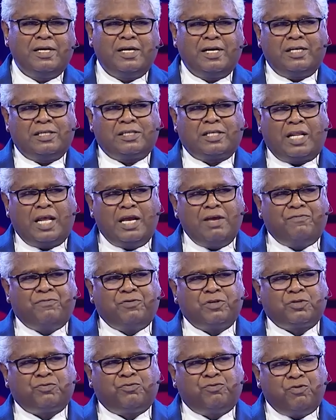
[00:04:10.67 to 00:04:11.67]
His life
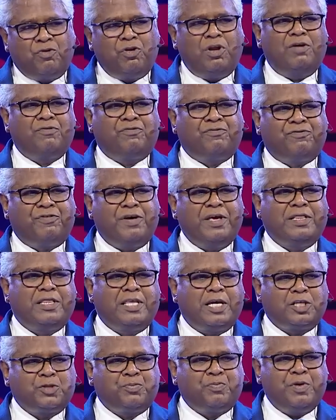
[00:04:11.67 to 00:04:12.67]
is full of faith
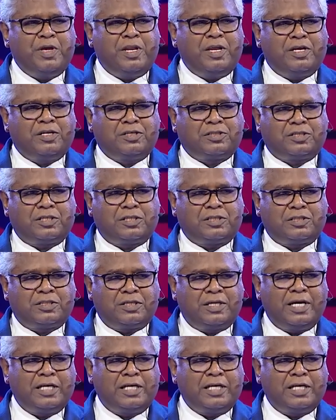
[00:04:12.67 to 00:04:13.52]
experiences,